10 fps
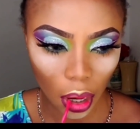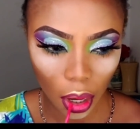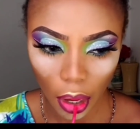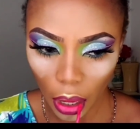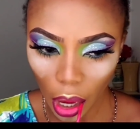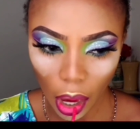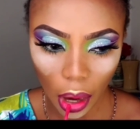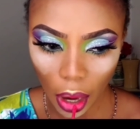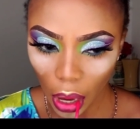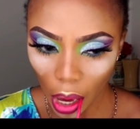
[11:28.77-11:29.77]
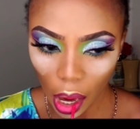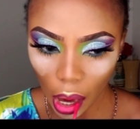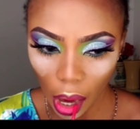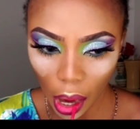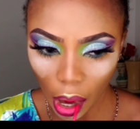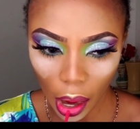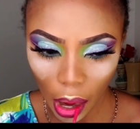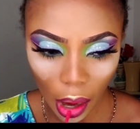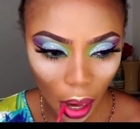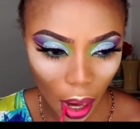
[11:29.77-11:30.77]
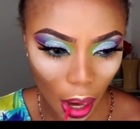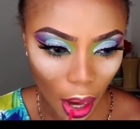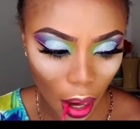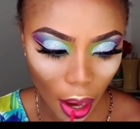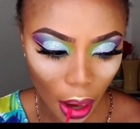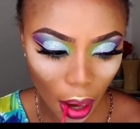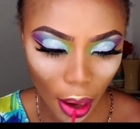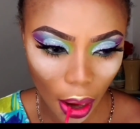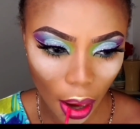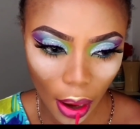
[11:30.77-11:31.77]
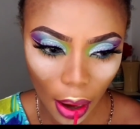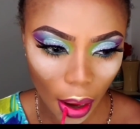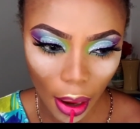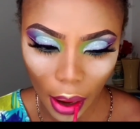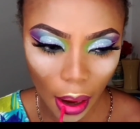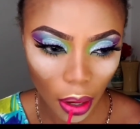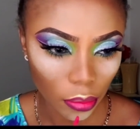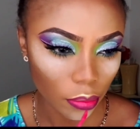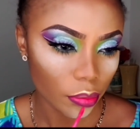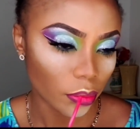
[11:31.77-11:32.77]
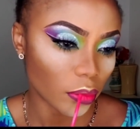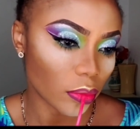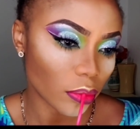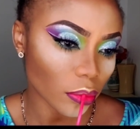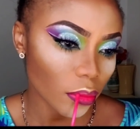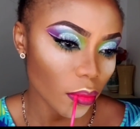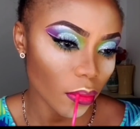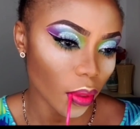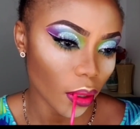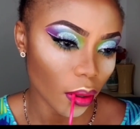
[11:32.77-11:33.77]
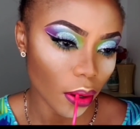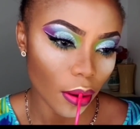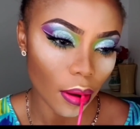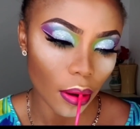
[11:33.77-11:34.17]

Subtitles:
and the inner part I'm filling it in with my Anastasia Beverly Hill lipstick.